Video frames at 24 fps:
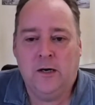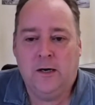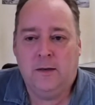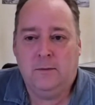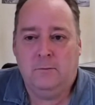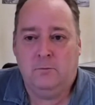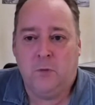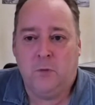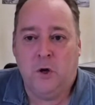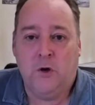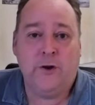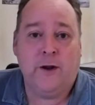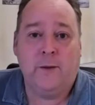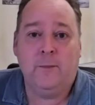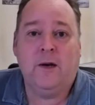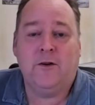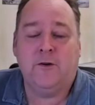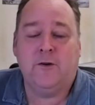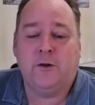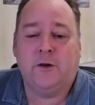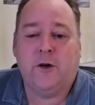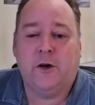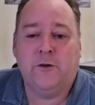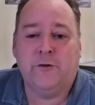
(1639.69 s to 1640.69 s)
More
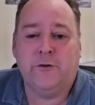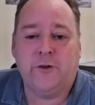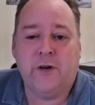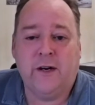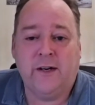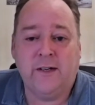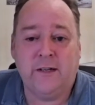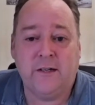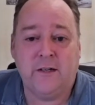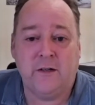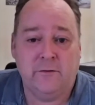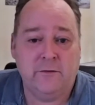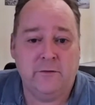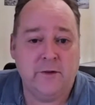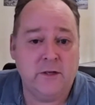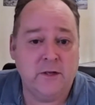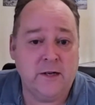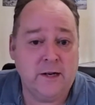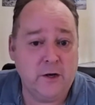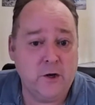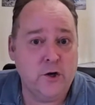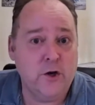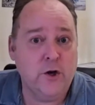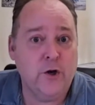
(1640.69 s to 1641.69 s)
More demolition
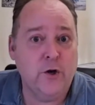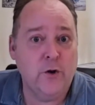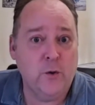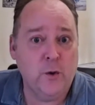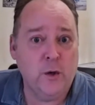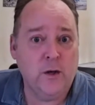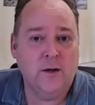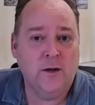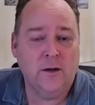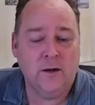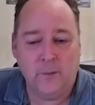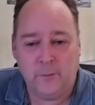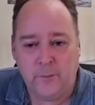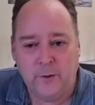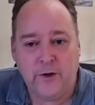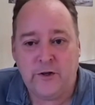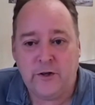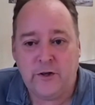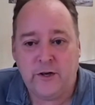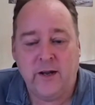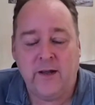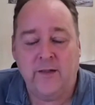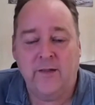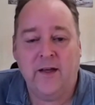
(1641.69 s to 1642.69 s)
contractors obviously
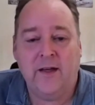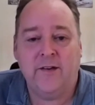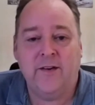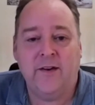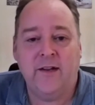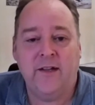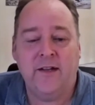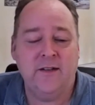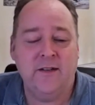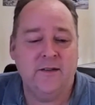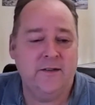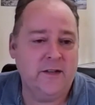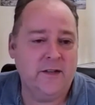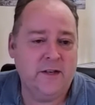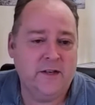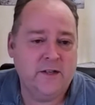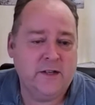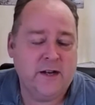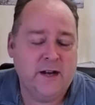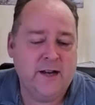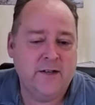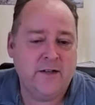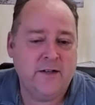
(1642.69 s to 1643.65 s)
do appreciate that the,